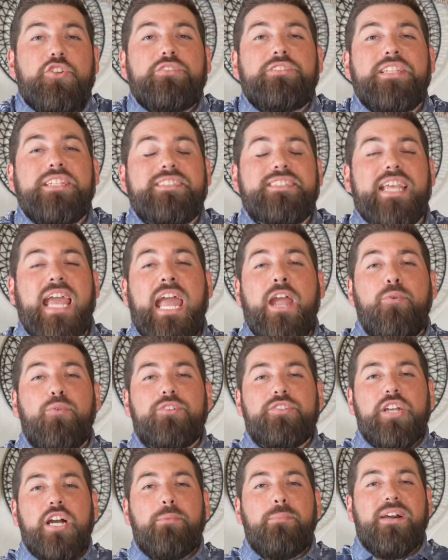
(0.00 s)
So today
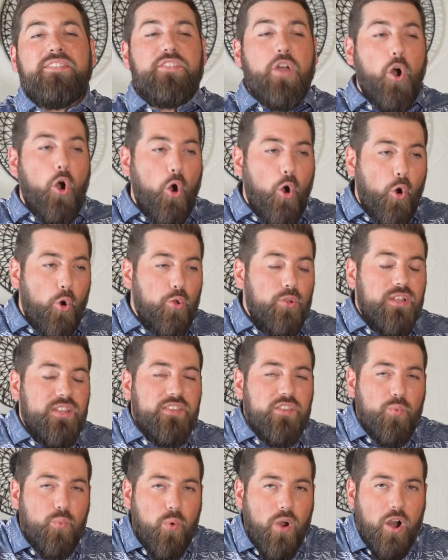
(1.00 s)
we're talking about the
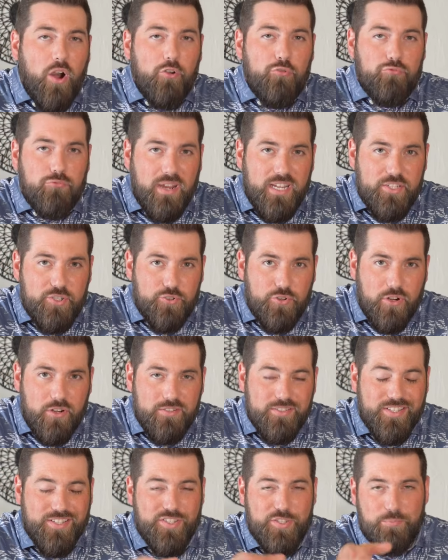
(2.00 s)
hole-in-the-wall
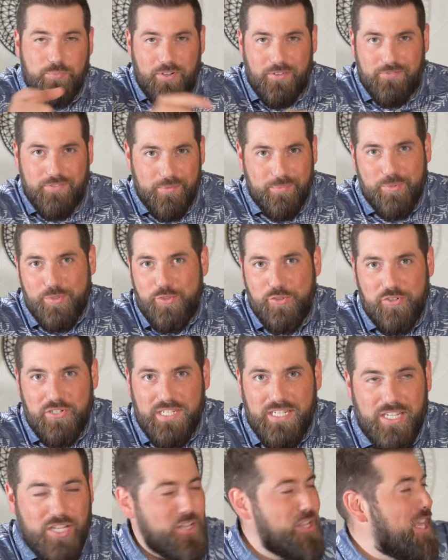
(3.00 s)
restaurants in Springfield,
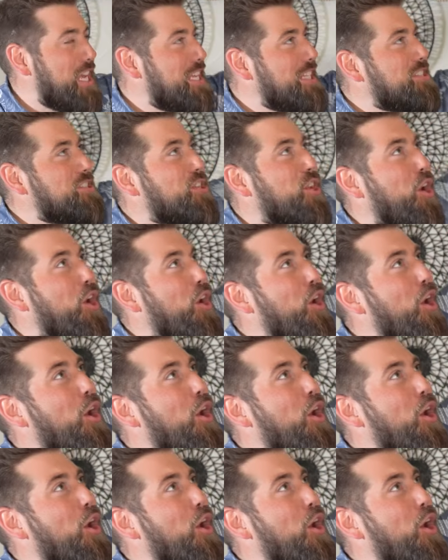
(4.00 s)
Missouri. Let's go!